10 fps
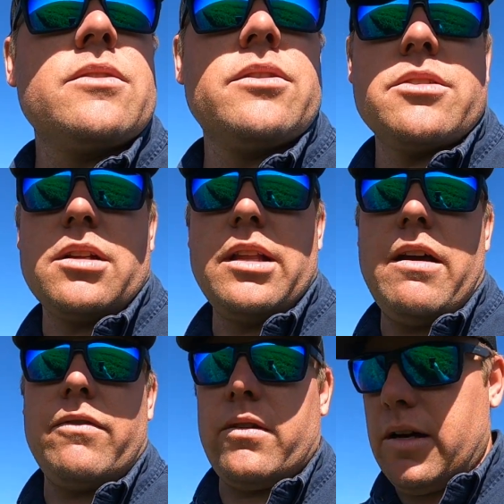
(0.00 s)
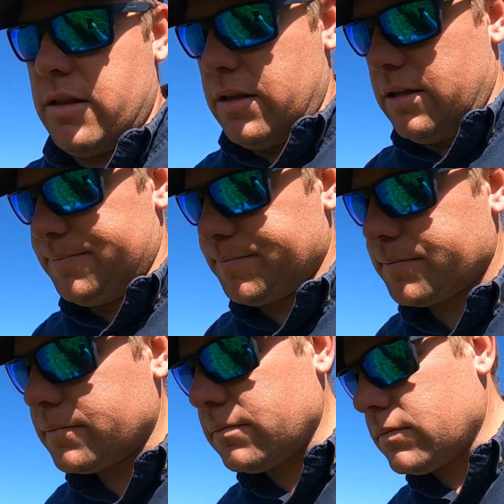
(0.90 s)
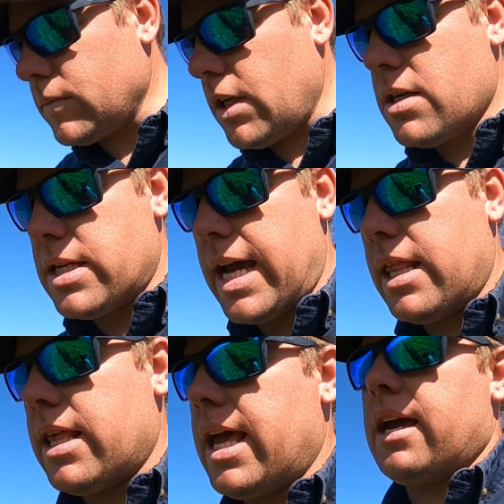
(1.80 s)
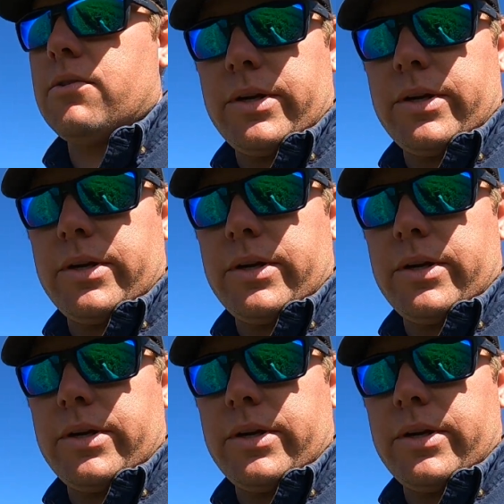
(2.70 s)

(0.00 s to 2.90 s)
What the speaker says: So there's a lever on the side of the head,